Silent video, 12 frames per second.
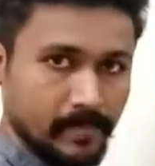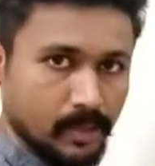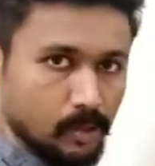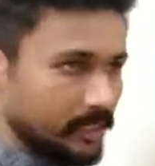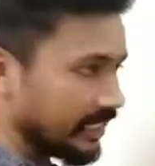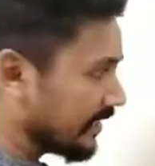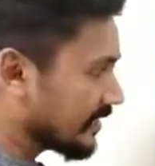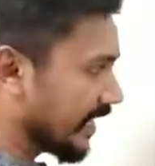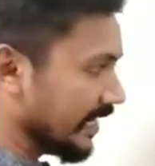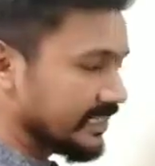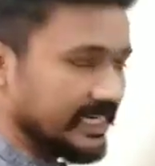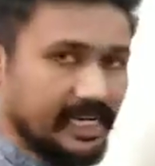Okay, the
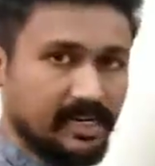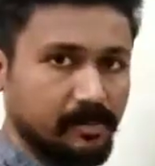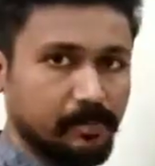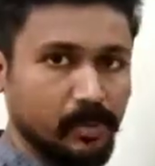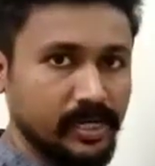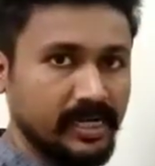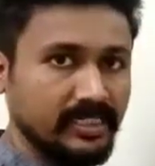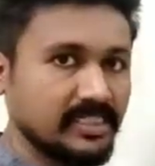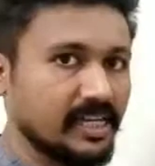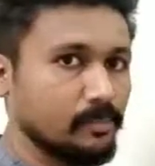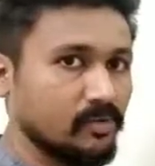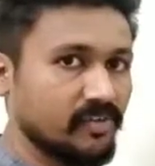sin theta component is
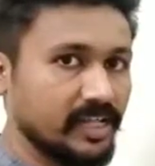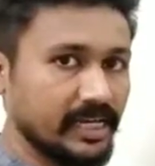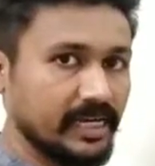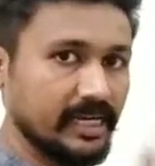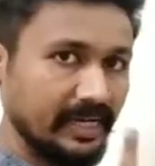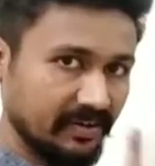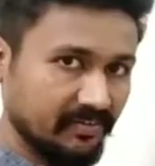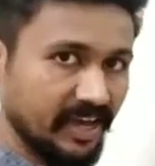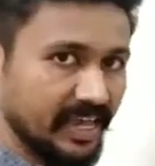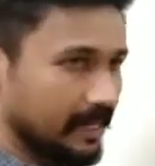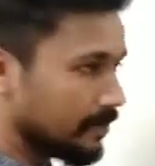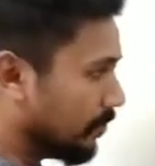removed here.
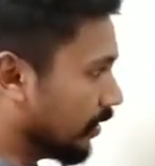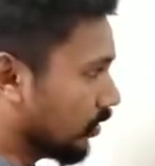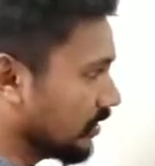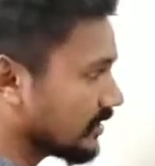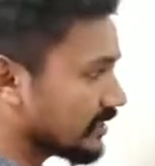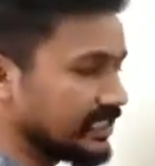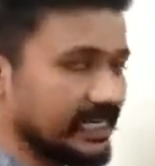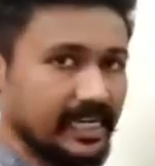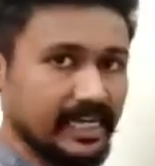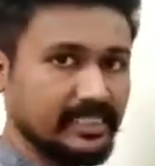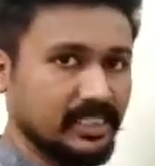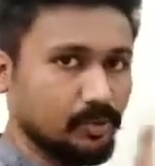Why? Because theta
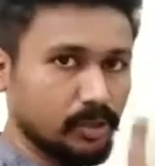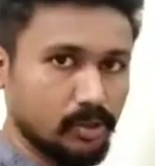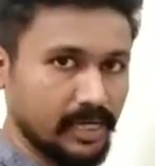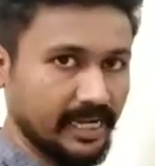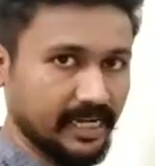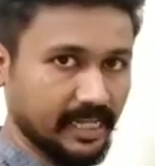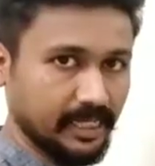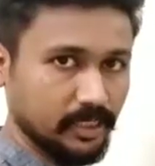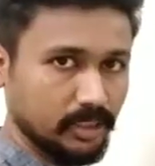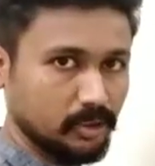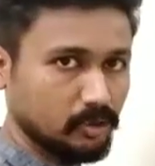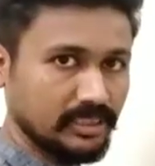is equal to
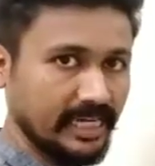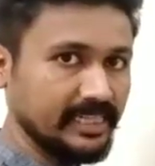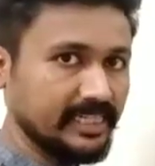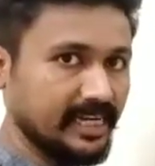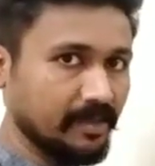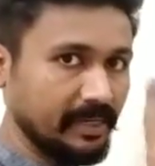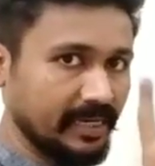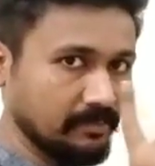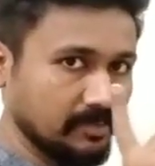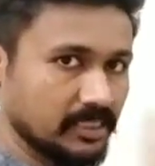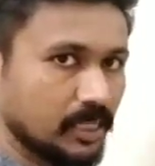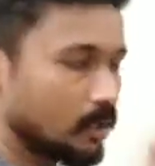90. So sin theta
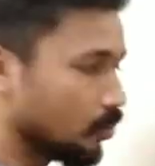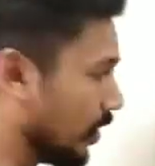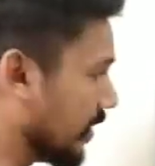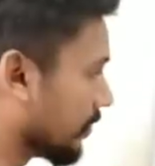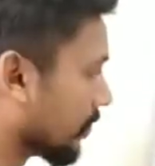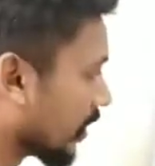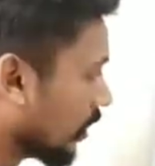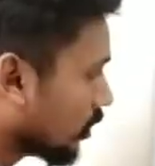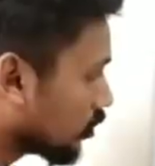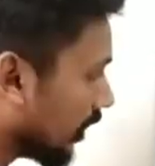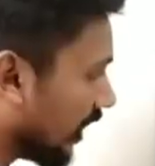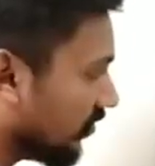becomes 1.
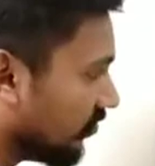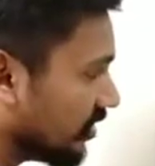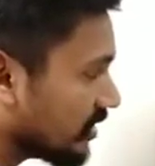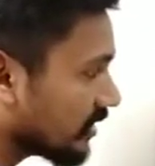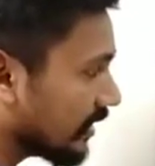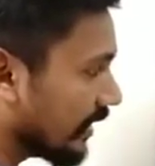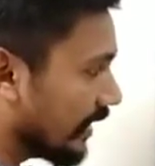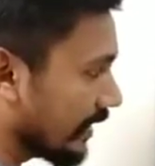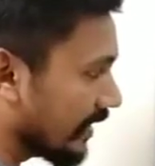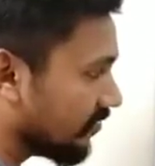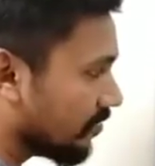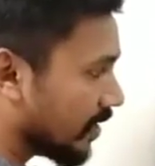So F is
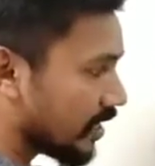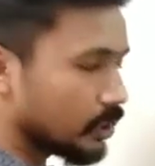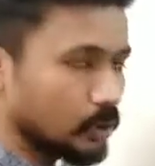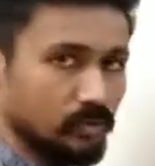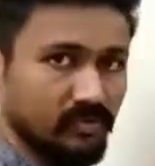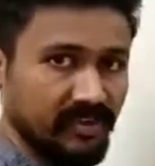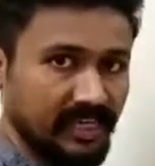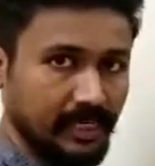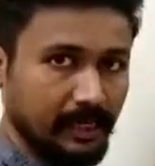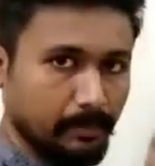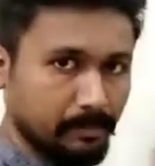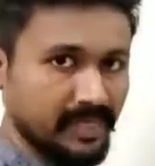given by
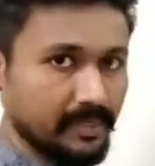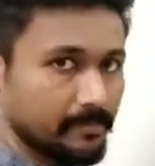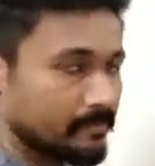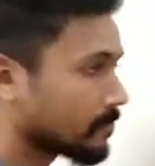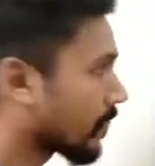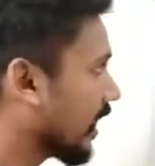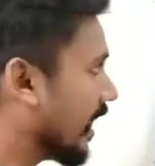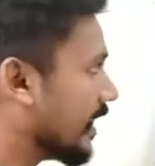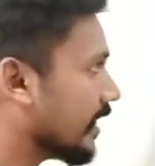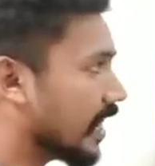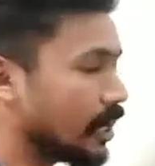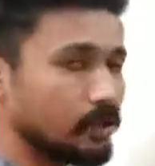QVB.
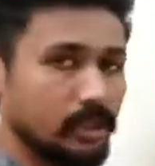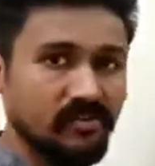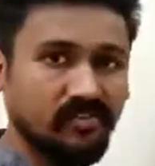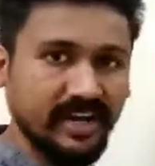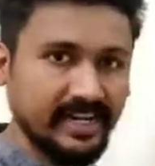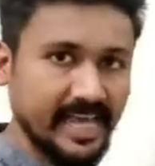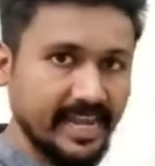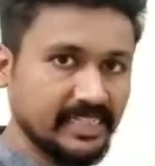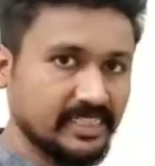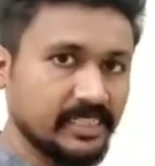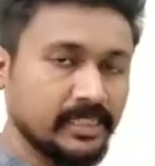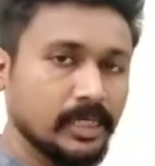And how do you find direction?